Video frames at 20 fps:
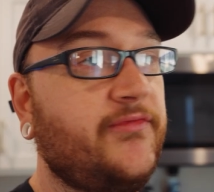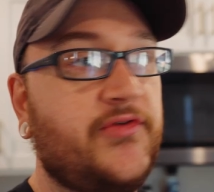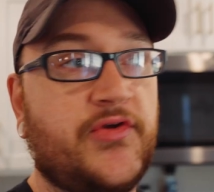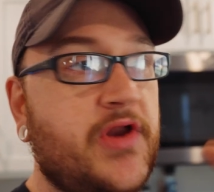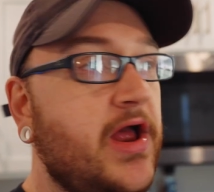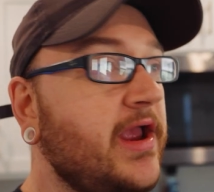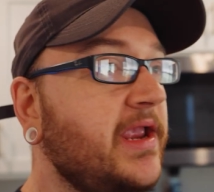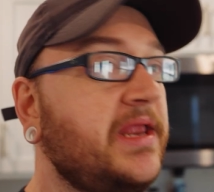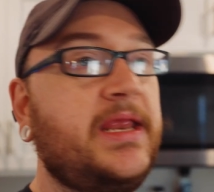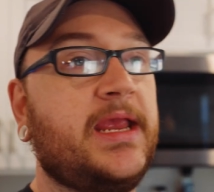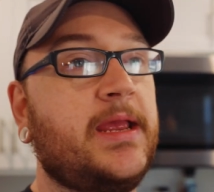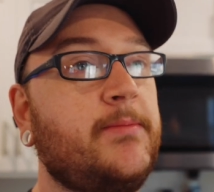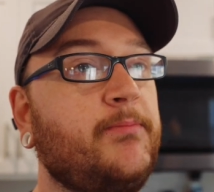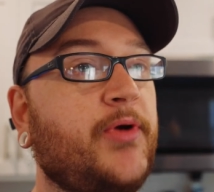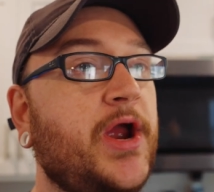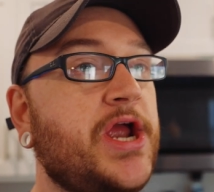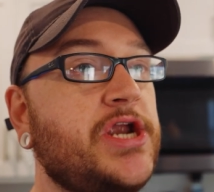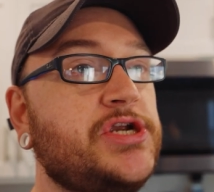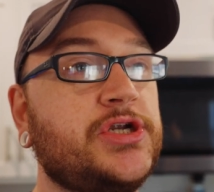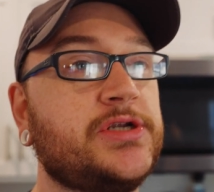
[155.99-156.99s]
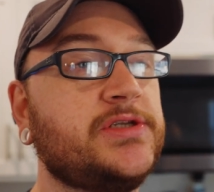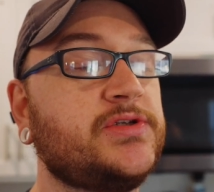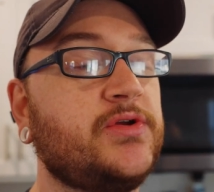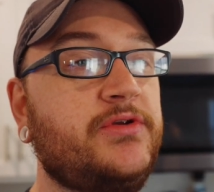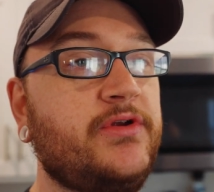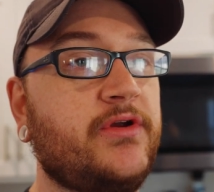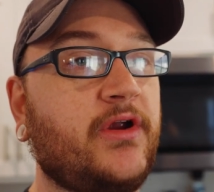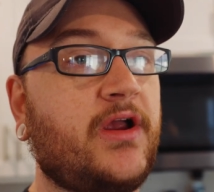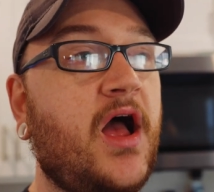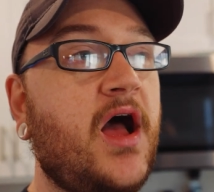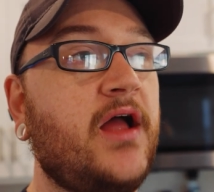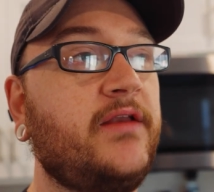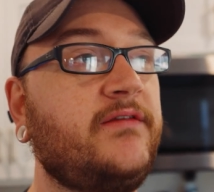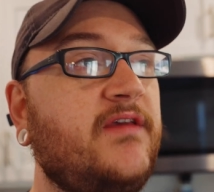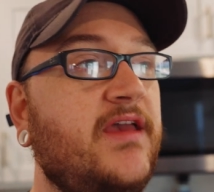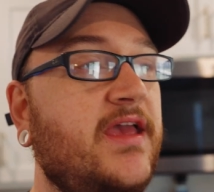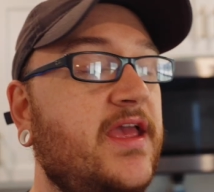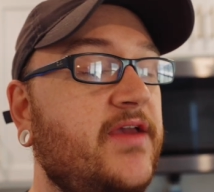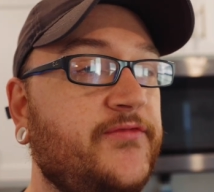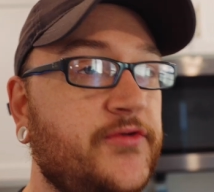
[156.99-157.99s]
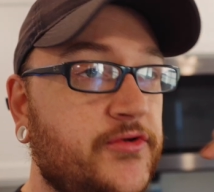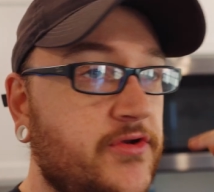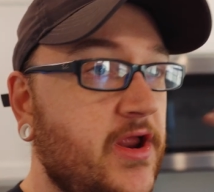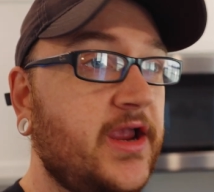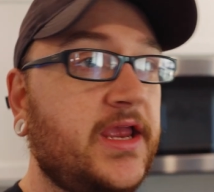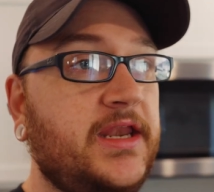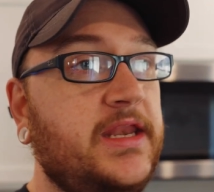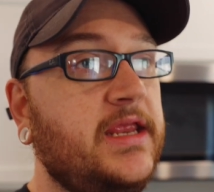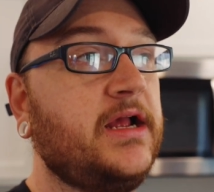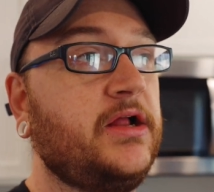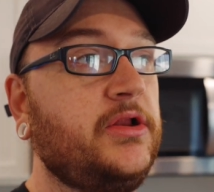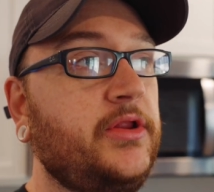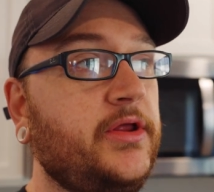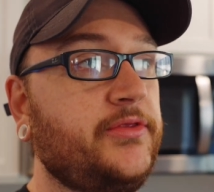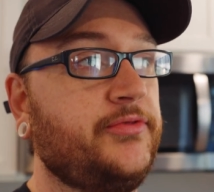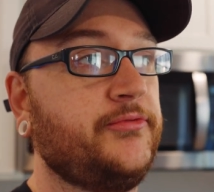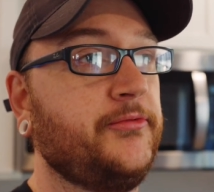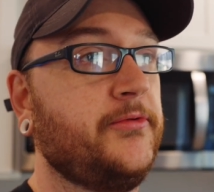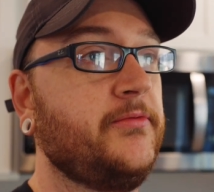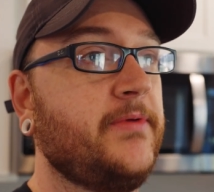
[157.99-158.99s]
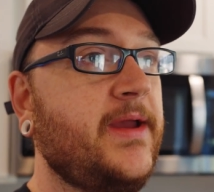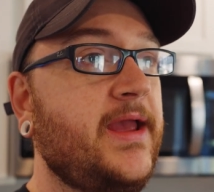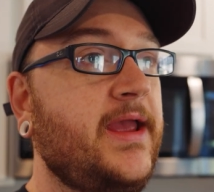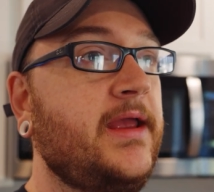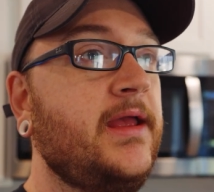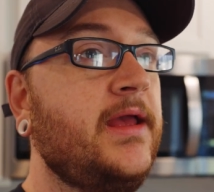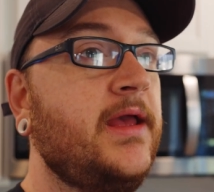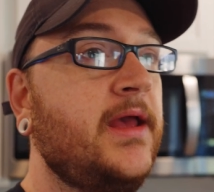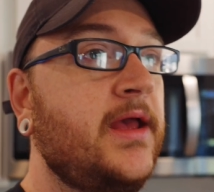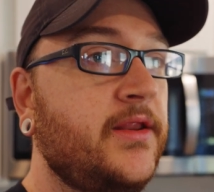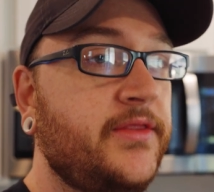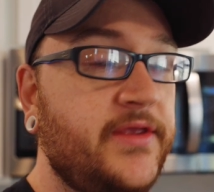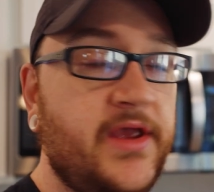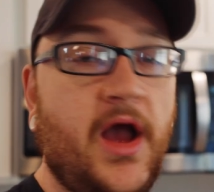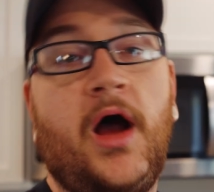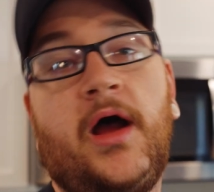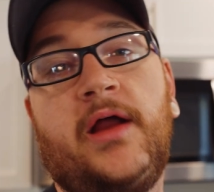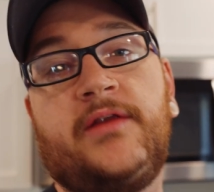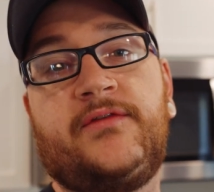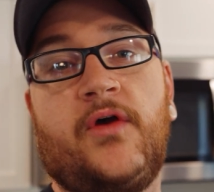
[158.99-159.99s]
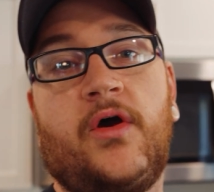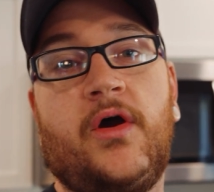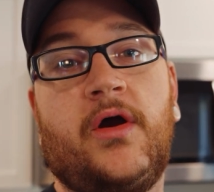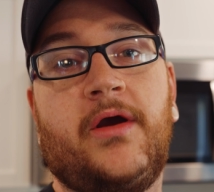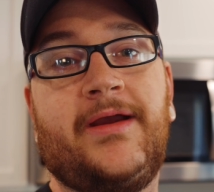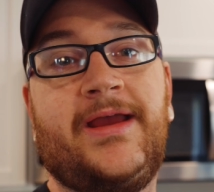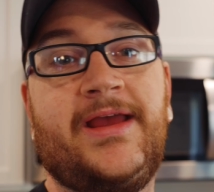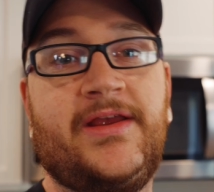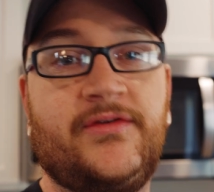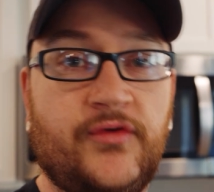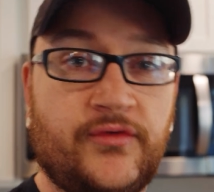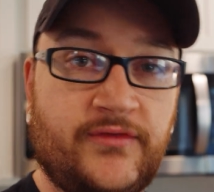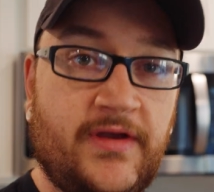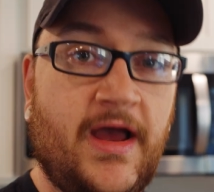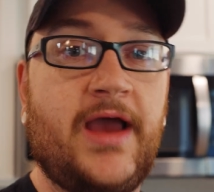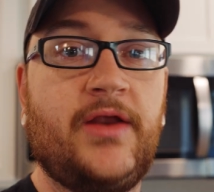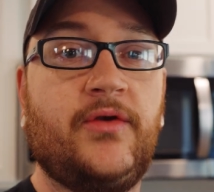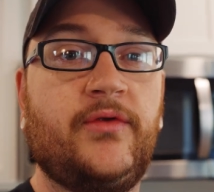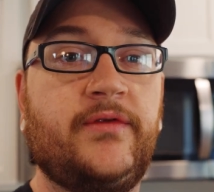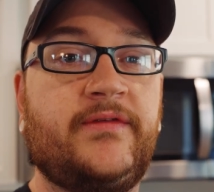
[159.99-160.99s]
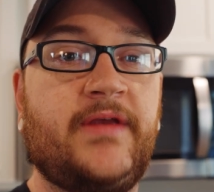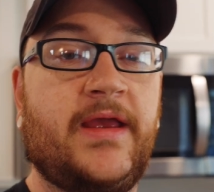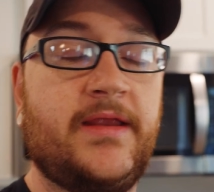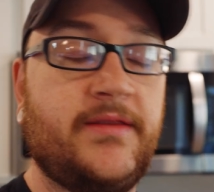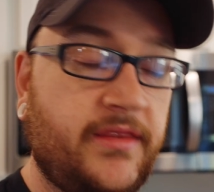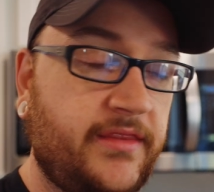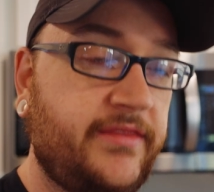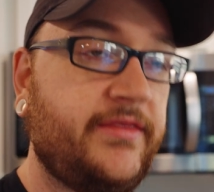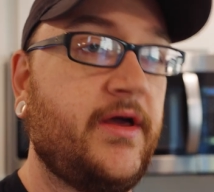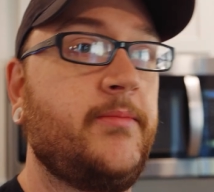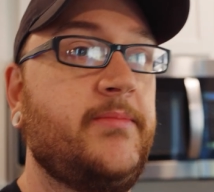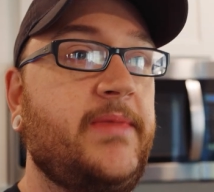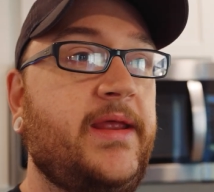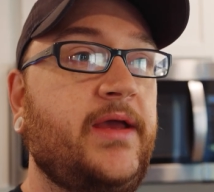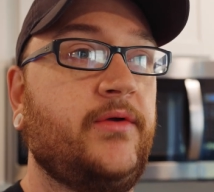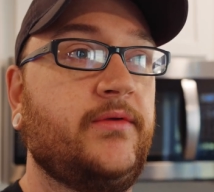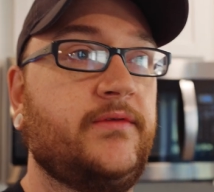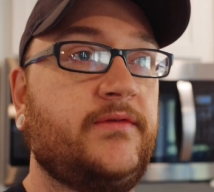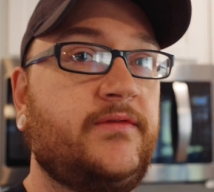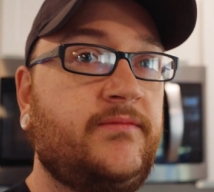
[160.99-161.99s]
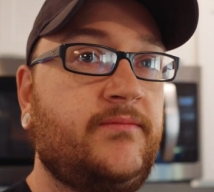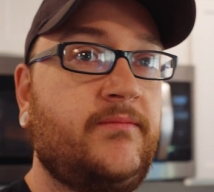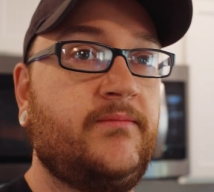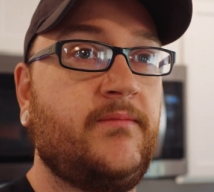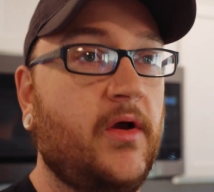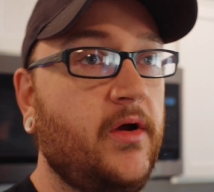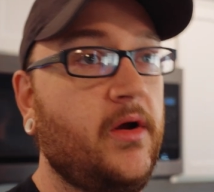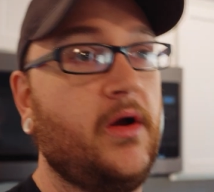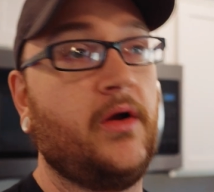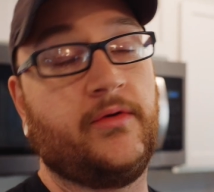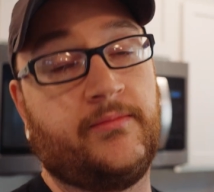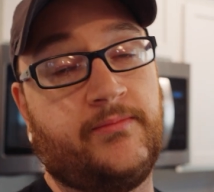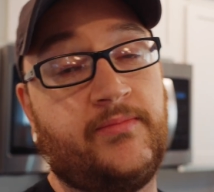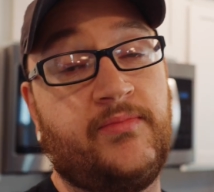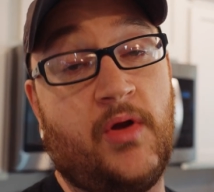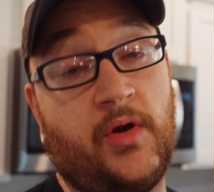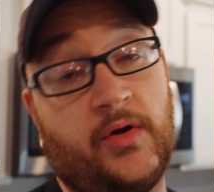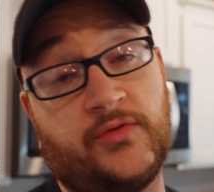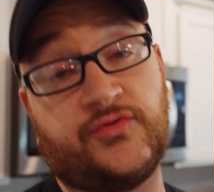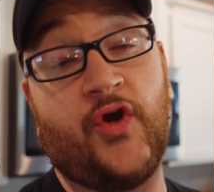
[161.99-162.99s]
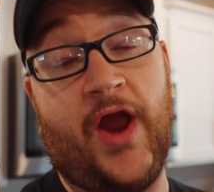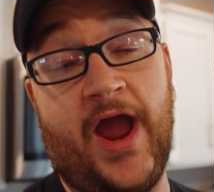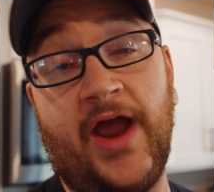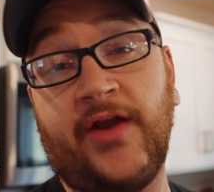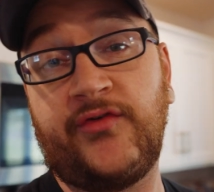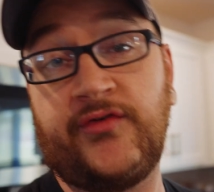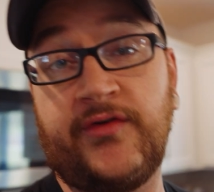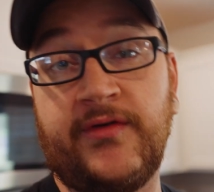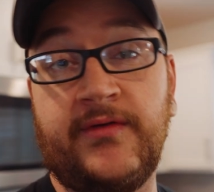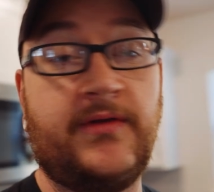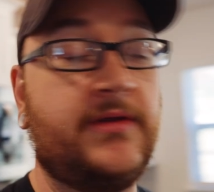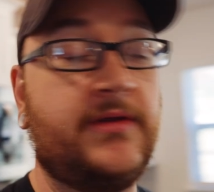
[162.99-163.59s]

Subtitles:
If you're not getting impressions on your content, if you're not getting click-through rate, the odds are is your titles and thumbnails are trash.